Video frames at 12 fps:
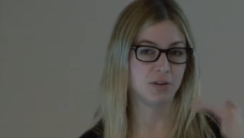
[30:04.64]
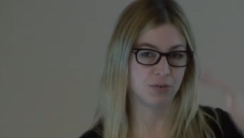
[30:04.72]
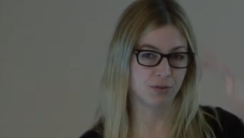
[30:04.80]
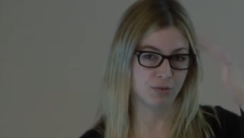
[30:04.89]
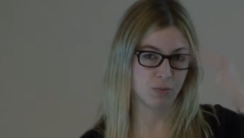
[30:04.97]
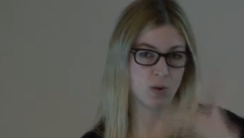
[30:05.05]

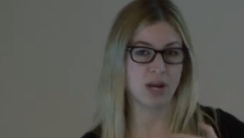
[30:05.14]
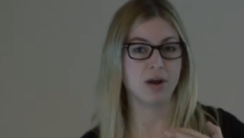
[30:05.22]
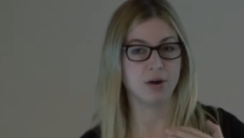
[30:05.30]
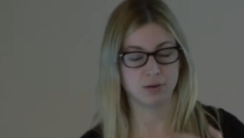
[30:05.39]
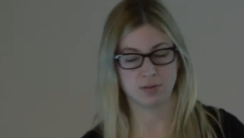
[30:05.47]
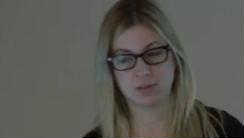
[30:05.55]
under the
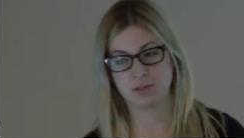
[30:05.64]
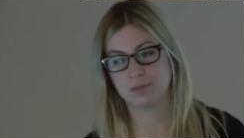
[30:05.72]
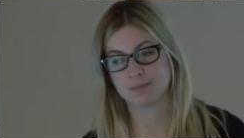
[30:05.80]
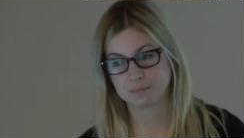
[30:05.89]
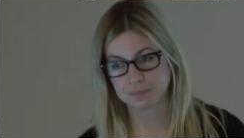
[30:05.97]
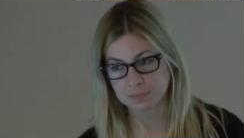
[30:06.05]
windows,
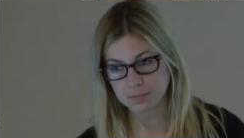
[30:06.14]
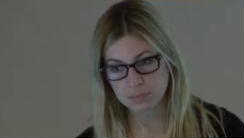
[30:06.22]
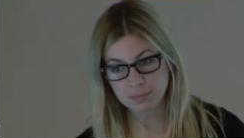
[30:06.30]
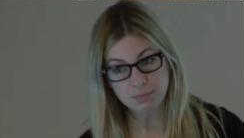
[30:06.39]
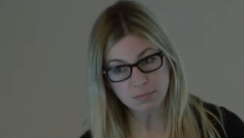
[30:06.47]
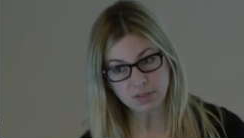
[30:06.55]

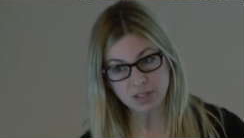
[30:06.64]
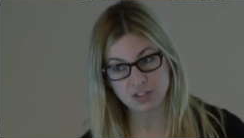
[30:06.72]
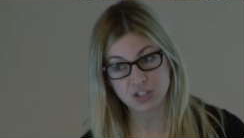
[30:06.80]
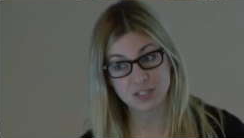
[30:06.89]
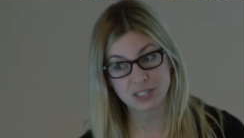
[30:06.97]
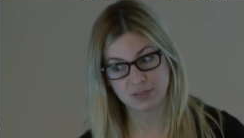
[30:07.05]

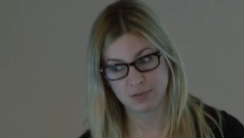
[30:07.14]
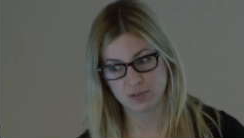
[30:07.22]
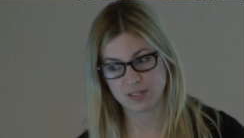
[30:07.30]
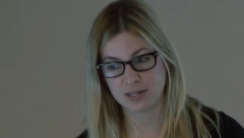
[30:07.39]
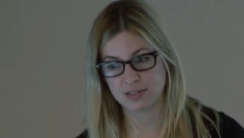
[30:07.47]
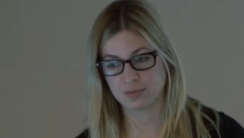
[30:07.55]
just to give you a
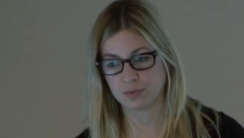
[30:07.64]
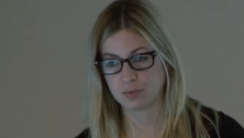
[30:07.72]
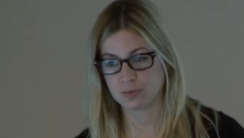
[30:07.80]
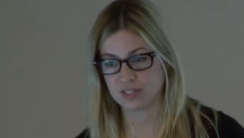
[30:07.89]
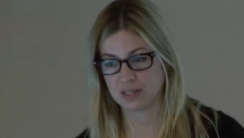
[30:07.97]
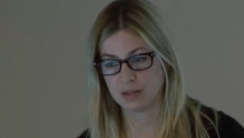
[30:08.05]
sense of what
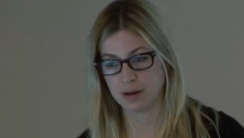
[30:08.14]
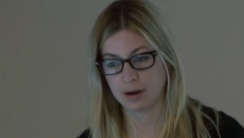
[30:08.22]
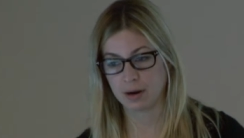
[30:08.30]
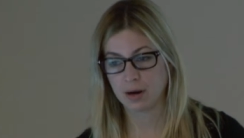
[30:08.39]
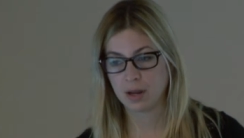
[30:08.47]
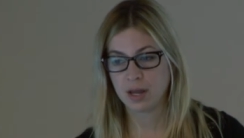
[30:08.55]
was in
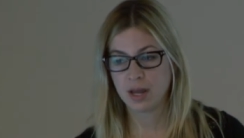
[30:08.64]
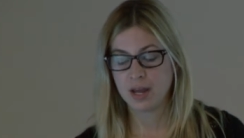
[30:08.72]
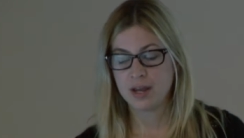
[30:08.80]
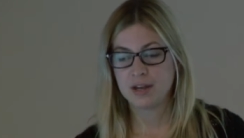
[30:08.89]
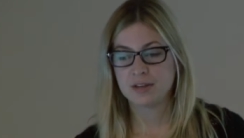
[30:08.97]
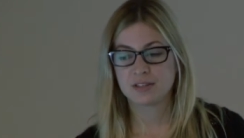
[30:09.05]
there.
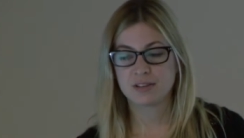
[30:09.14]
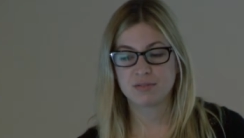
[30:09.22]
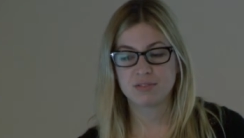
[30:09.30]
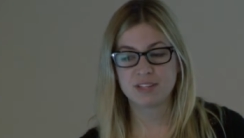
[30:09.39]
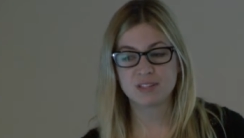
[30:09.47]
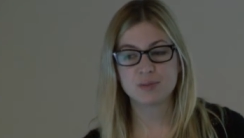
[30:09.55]
So
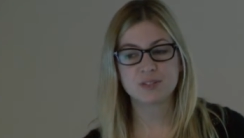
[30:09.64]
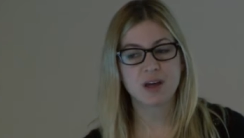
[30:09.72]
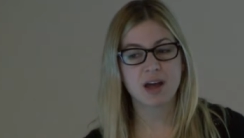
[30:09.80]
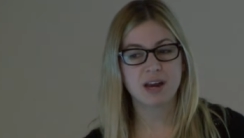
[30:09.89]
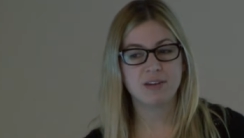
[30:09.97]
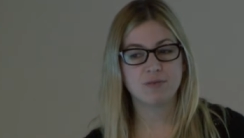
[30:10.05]
this was
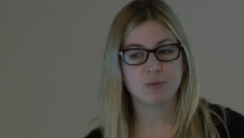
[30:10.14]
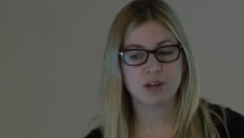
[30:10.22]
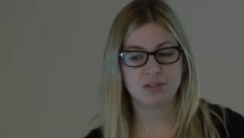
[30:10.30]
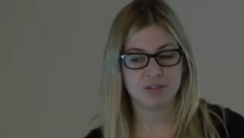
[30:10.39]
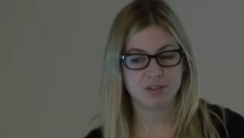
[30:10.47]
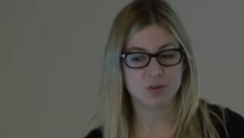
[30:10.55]
kind of what the